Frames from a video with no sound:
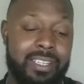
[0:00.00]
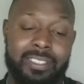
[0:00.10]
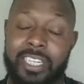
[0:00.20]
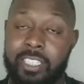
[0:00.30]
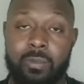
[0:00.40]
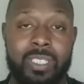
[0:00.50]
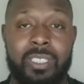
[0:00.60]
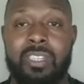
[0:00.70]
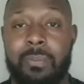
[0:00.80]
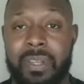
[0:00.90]
Terrence West
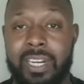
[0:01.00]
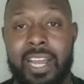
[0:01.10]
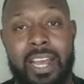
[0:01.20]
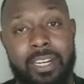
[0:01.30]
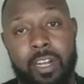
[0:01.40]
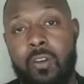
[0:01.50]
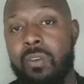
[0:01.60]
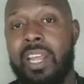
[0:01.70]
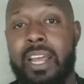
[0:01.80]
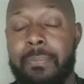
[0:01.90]
is going to be the guy on the
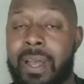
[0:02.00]
goal line